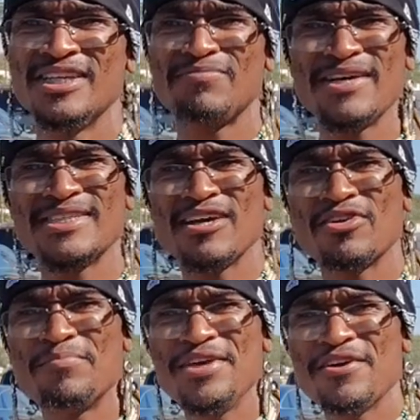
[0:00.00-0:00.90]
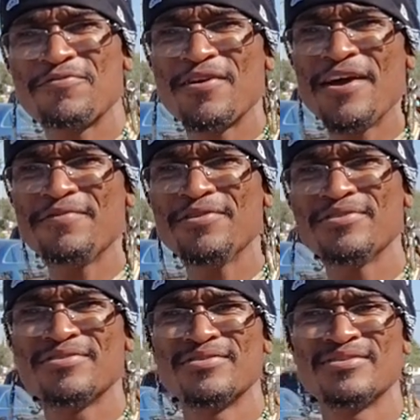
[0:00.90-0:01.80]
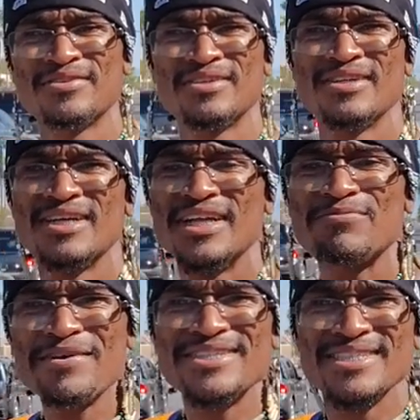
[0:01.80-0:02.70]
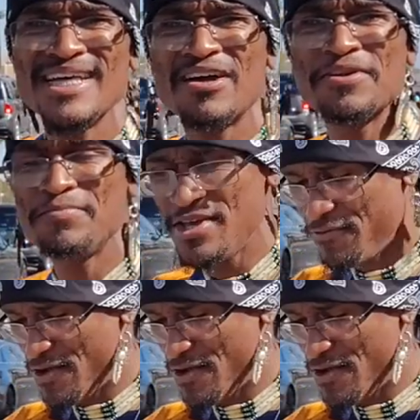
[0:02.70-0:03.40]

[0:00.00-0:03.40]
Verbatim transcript: This place ain't going to be here forever. This place is not going to be